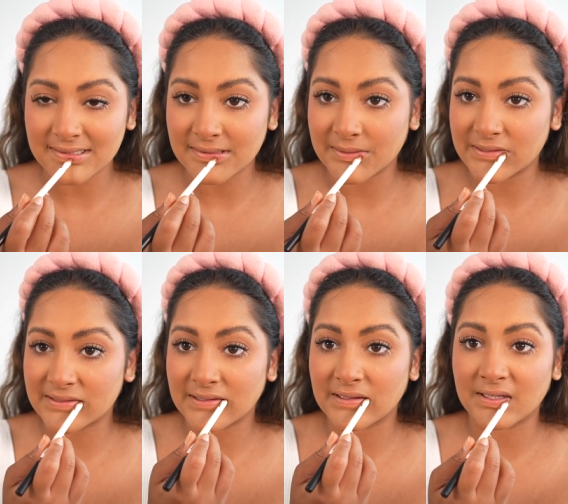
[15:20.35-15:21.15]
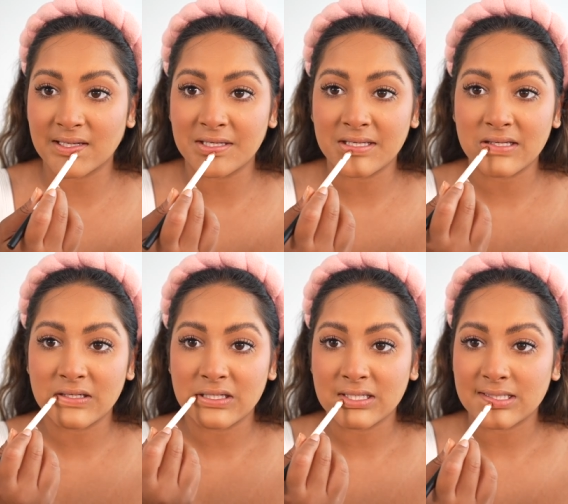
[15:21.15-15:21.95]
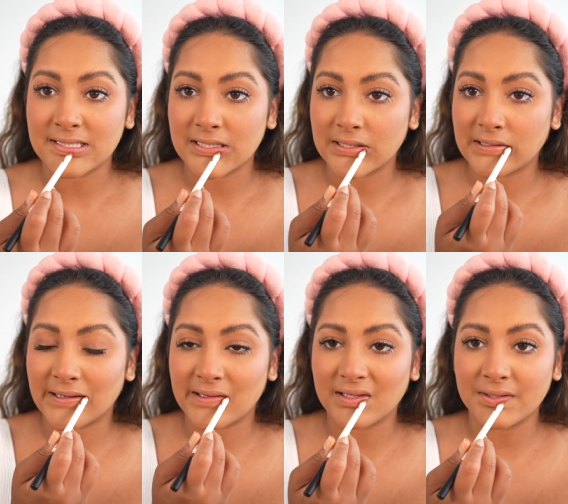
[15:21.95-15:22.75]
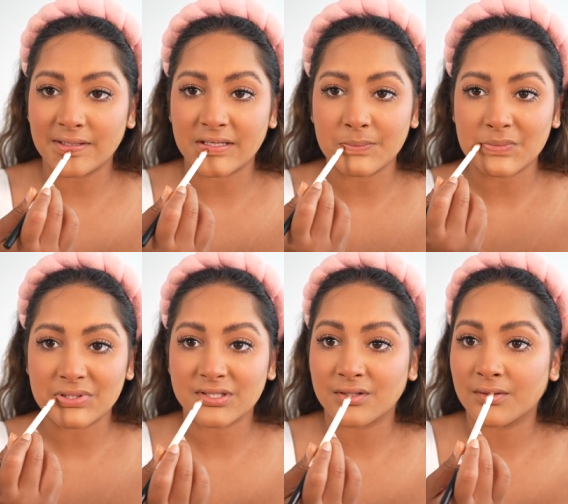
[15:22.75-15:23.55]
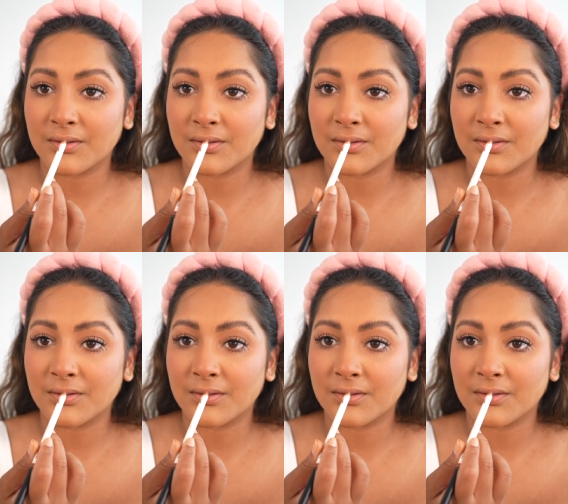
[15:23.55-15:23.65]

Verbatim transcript: So we're just gonna line the lips.